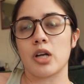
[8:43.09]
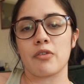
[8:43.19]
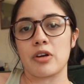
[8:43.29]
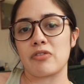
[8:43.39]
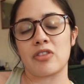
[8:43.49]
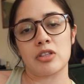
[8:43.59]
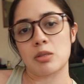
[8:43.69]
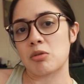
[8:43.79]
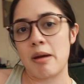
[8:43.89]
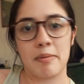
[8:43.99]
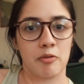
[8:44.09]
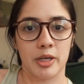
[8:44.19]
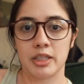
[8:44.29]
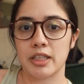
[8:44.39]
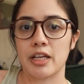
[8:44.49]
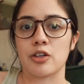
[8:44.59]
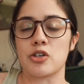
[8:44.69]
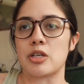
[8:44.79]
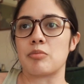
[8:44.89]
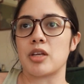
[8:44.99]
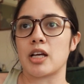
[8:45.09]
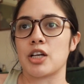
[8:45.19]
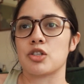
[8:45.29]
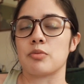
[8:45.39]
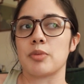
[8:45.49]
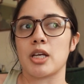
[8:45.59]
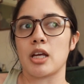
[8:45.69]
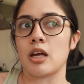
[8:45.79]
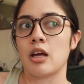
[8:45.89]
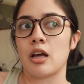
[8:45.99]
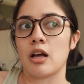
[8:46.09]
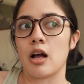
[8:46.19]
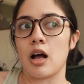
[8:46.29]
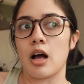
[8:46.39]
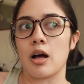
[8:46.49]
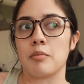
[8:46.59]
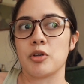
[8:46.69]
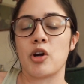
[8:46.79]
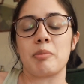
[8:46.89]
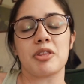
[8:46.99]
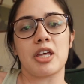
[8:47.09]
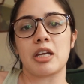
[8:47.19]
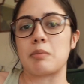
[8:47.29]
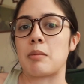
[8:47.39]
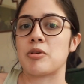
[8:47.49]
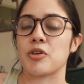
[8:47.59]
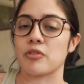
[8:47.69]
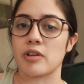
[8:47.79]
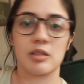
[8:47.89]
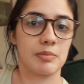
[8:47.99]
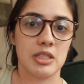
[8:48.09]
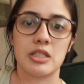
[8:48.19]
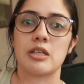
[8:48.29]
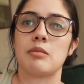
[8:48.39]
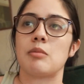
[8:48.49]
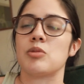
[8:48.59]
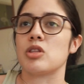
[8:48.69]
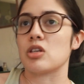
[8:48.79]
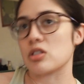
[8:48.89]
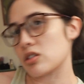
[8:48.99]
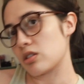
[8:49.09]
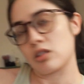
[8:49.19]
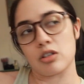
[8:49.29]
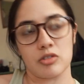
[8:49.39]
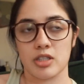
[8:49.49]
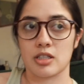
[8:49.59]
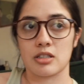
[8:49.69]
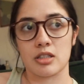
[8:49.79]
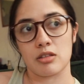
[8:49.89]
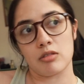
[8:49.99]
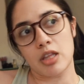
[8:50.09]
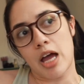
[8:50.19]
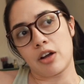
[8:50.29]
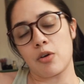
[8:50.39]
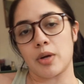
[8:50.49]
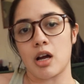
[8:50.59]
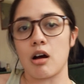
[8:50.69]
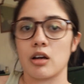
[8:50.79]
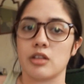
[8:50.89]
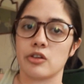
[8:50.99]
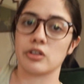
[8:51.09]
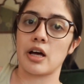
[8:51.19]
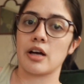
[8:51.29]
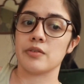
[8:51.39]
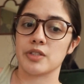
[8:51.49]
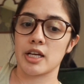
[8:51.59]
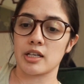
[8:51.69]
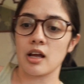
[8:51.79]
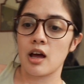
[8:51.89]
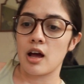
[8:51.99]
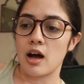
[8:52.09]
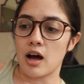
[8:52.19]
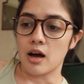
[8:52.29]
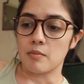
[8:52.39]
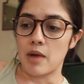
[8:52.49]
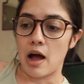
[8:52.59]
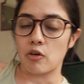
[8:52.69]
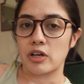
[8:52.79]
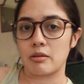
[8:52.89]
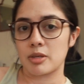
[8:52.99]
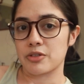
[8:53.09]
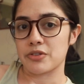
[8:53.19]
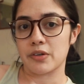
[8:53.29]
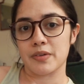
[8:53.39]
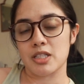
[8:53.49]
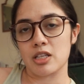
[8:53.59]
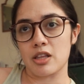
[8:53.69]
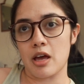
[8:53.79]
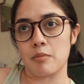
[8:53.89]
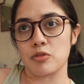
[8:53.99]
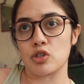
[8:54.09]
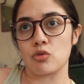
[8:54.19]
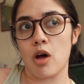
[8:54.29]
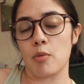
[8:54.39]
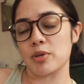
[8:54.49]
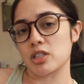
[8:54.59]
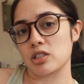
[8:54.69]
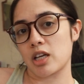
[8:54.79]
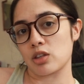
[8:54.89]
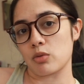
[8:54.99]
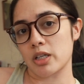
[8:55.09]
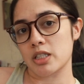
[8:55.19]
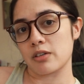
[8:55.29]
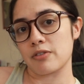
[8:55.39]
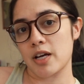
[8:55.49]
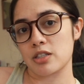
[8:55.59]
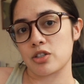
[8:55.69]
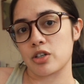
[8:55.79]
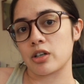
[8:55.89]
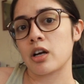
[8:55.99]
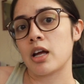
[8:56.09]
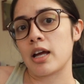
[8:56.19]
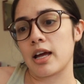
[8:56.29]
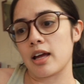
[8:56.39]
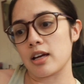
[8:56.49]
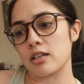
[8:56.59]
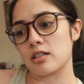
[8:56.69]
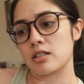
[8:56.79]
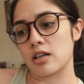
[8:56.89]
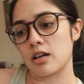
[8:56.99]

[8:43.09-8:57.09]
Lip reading: if someone might be running late or something, I should be, empathetic. Maybe they're very busy. Maybe there's this, that going on in their lives, and how can I be of service to them to help us get the work done faster and